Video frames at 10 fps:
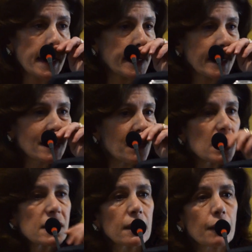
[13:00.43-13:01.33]
in
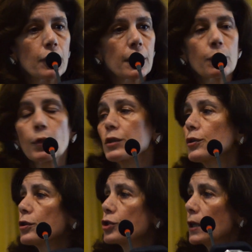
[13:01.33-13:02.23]
activities that are very
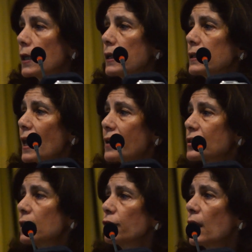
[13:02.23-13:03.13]
research
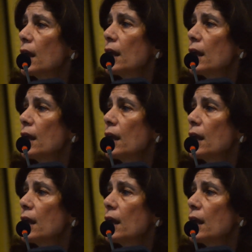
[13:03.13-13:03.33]
intensive.